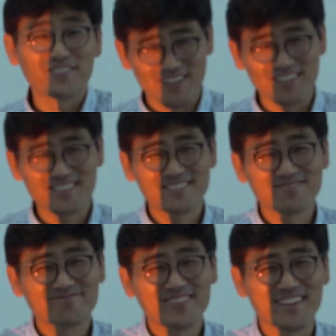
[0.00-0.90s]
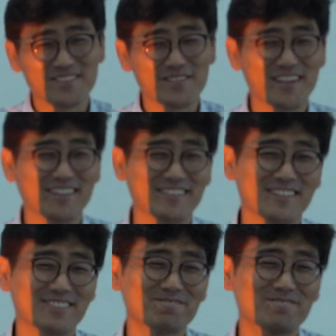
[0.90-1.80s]
for us as we end.
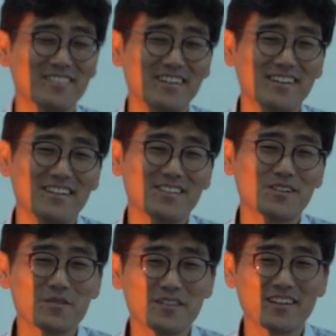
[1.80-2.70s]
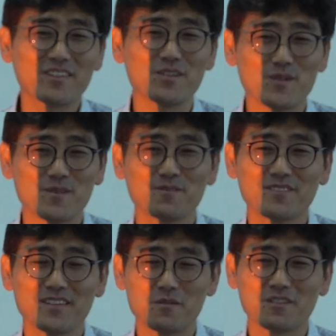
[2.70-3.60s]
Lord, we thank you
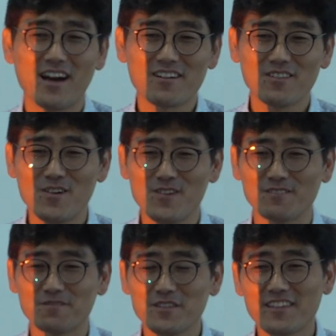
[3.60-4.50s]
that we're not alone.